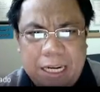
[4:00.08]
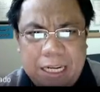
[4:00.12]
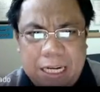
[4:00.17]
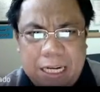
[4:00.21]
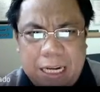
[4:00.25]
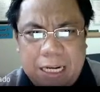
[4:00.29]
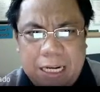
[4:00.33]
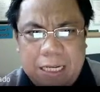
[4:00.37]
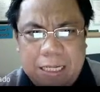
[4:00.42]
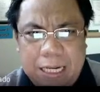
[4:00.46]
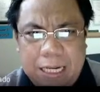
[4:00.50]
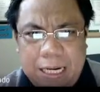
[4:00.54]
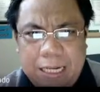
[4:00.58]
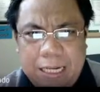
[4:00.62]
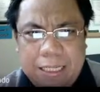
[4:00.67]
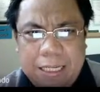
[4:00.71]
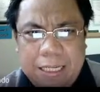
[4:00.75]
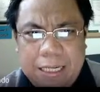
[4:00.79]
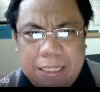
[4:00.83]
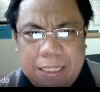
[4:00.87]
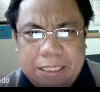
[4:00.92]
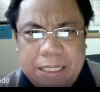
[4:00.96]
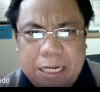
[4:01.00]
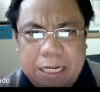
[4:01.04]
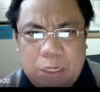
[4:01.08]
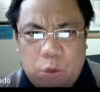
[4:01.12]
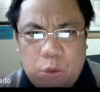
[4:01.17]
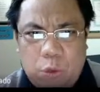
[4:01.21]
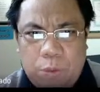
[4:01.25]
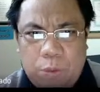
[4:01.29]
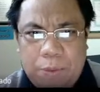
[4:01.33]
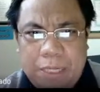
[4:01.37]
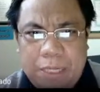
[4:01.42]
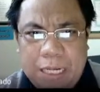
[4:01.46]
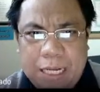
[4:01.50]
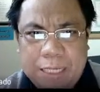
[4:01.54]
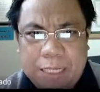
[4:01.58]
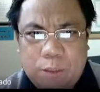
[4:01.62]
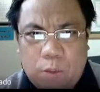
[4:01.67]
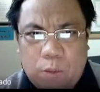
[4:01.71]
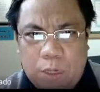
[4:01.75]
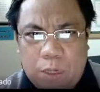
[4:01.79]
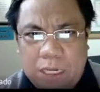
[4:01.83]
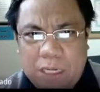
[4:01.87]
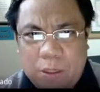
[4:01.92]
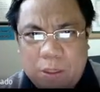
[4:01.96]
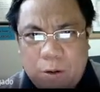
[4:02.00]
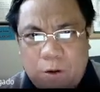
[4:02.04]
intelligence that we may
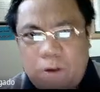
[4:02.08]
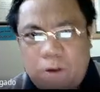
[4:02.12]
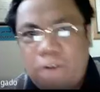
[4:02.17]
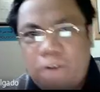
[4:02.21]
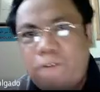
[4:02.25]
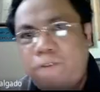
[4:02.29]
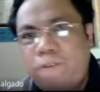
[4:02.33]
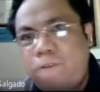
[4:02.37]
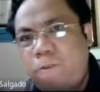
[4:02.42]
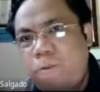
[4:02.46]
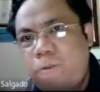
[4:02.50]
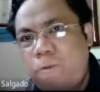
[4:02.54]
actually know of.